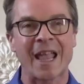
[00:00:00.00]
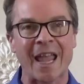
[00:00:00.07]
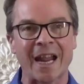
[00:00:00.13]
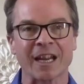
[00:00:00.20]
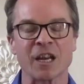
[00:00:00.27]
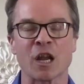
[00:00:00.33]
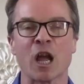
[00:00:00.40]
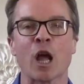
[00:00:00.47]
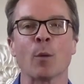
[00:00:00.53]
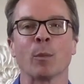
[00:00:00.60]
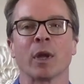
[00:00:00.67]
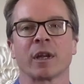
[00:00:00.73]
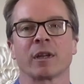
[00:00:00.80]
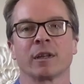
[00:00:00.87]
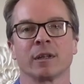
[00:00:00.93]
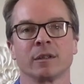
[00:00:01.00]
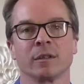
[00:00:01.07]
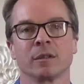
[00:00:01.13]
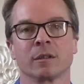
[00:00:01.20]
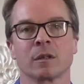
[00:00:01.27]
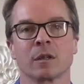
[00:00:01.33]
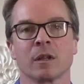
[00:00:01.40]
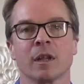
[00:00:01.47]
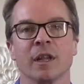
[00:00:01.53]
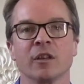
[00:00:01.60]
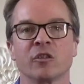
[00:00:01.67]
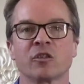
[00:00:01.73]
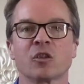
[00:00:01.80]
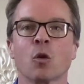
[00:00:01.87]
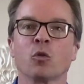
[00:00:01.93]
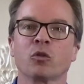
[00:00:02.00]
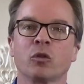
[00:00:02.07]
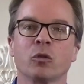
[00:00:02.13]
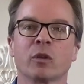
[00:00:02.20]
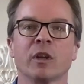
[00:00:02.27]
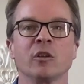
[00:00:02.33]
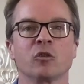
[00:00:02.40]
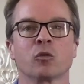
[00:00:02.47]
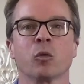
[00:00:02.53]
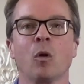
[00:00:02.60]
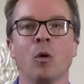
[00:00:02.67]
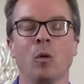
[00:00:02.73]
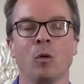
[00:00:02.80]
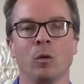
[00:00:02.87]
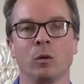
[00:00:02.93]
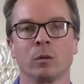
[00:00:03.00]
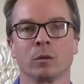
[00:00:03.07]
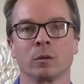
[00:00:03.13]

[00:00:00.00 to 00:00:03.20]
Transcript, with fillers: economic, and social control.